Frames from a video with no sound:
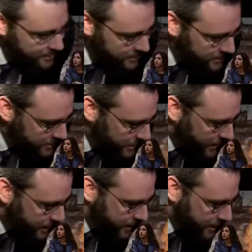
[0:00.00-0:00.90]
this is
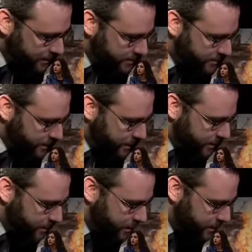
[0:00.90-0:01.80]
I S A
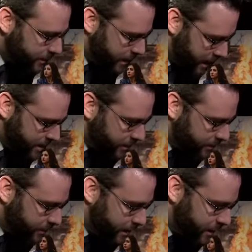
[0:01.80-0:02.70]
A A
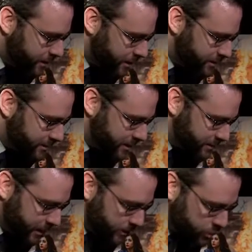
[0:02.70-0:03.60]
N A S
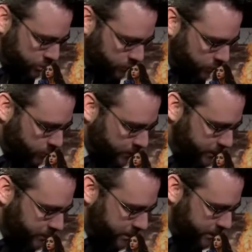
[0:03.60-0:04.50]
S H O
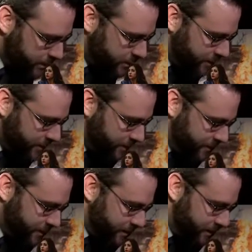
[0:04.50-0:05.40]
L E. Oh
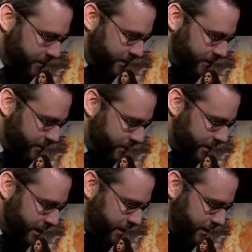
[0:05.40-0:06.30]
yeah. Uh,
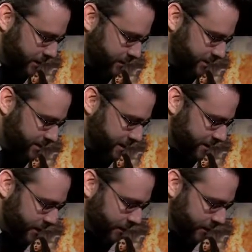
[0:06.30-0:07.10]
a N C A